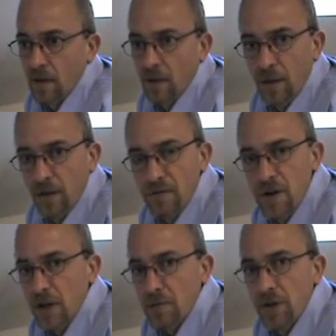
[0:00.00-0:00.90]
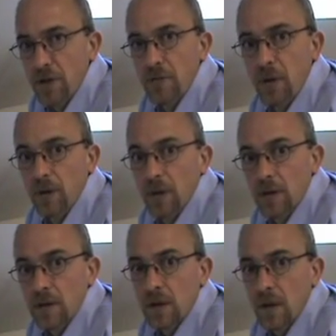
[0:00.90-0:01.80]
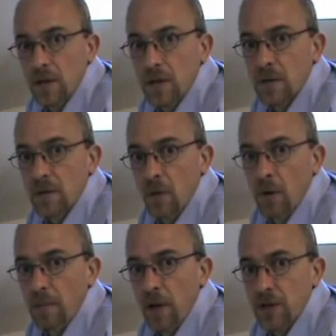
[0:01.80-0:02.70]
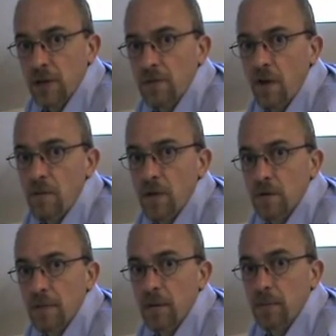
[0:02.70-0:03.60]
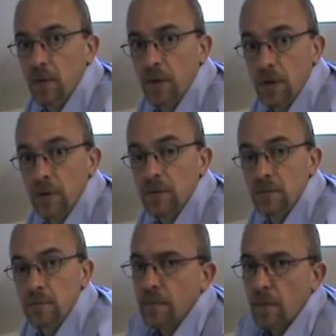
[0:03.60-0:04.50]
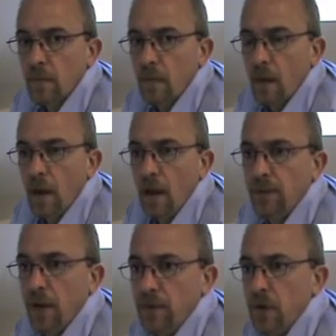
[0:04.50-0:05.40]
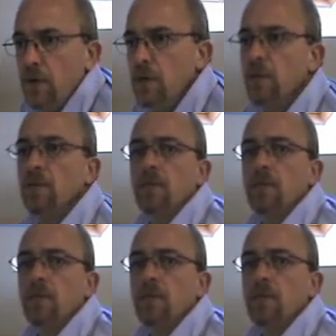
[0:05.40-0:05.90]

nothing really springs to mind. It's quite a pleasant environment to be employed. If you